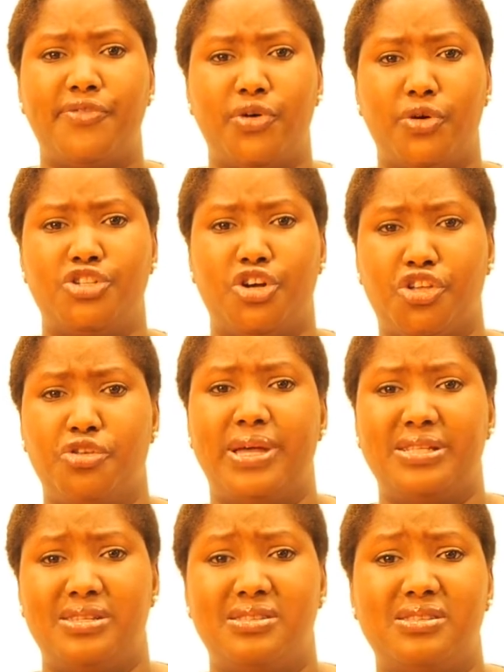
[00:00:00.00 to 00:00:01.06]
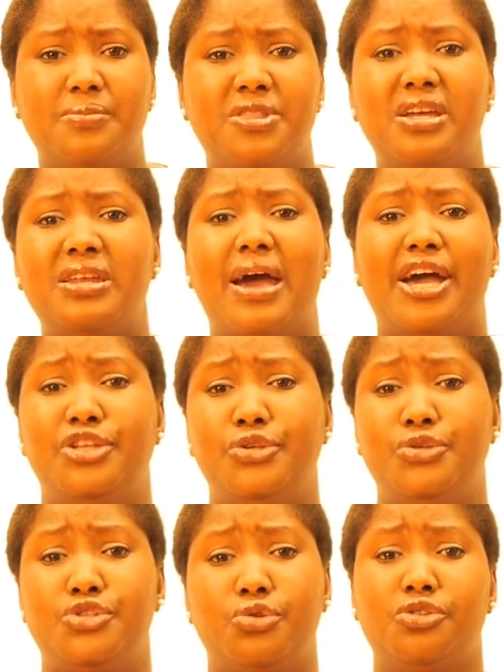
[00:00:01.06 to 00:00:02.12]
for documenting something, I
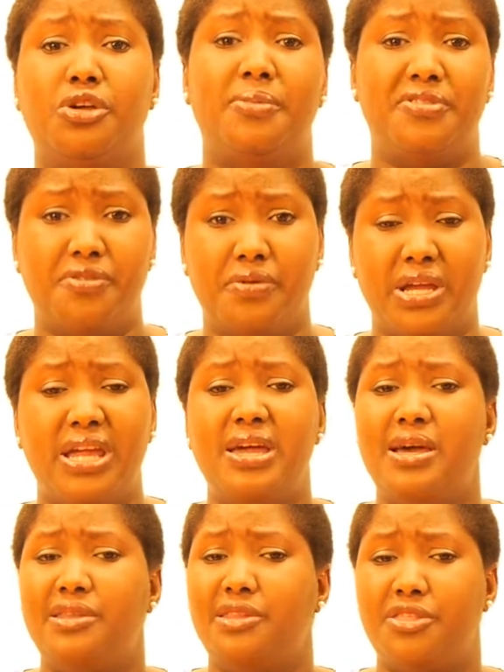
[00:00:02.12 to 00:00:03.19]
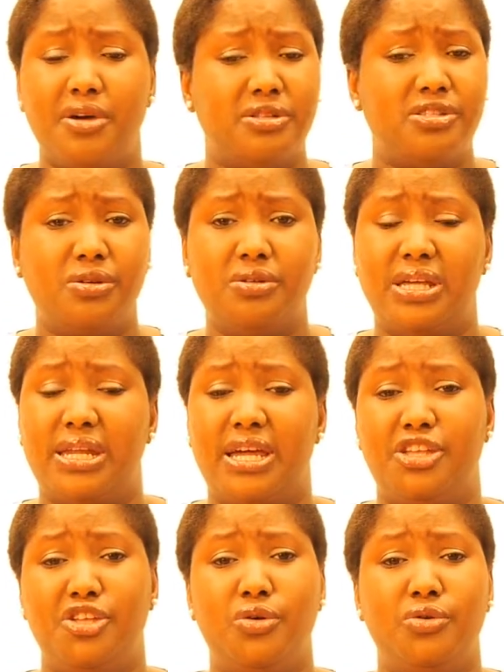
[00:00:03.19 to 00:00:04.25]
use tool number 3. The third tool that I
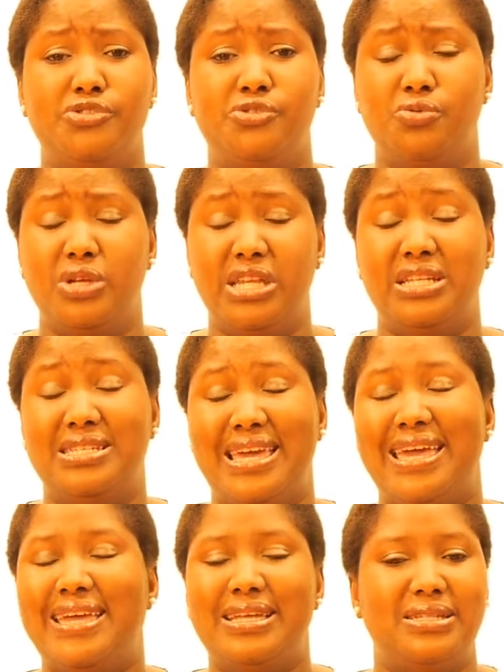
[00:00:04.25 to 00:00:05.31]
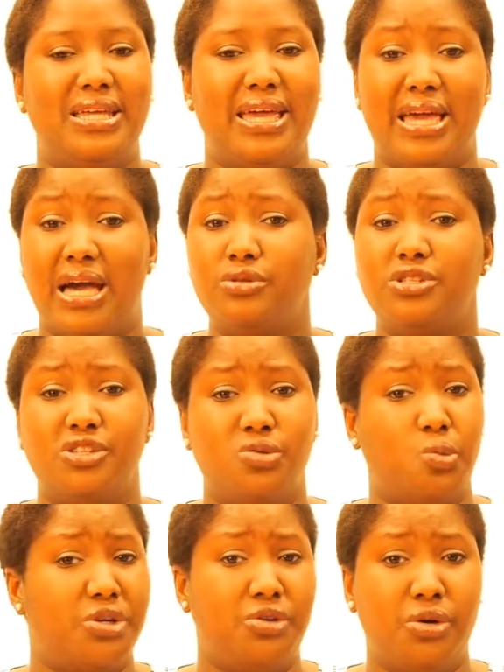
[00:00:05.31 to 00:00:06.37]
use really day in, day out is
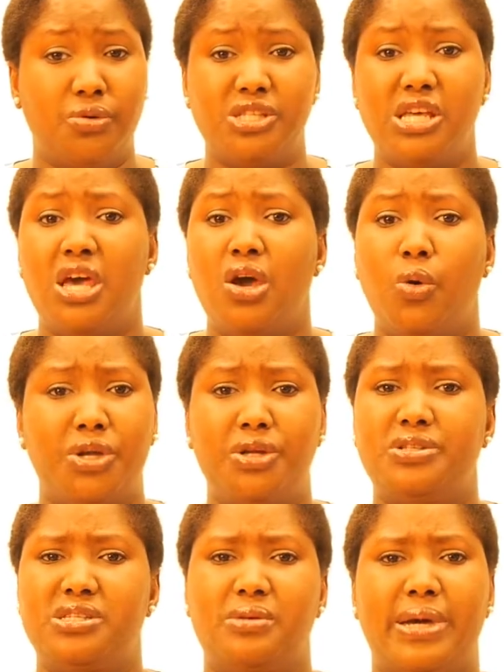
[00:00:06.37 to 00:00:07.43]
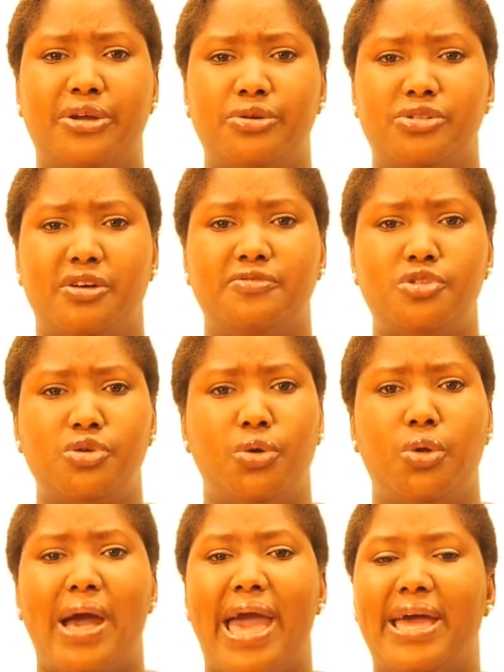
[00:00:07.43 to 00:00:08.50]
OneNote. OneNote is a Microsoft
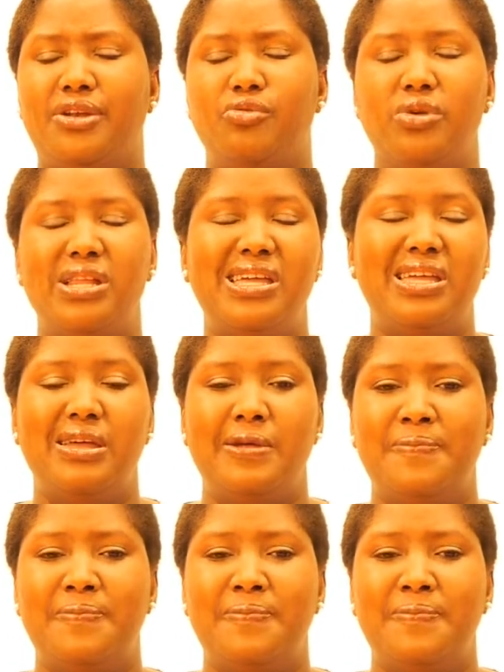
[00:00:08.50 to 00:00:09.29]
tool, and really